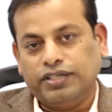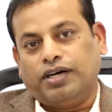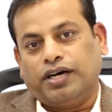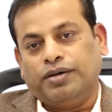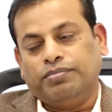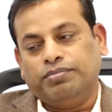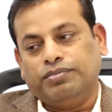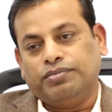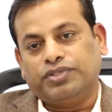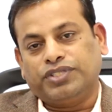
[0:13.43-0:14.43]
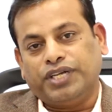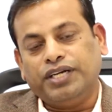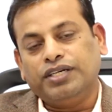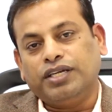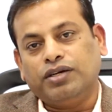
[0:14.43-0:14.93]
I am
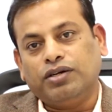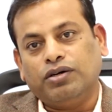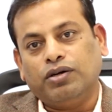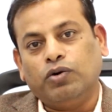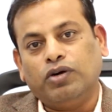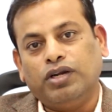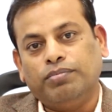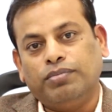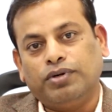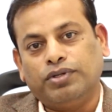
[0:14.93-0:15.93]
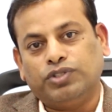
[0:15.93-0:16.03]
trained in uh, lower limb uh,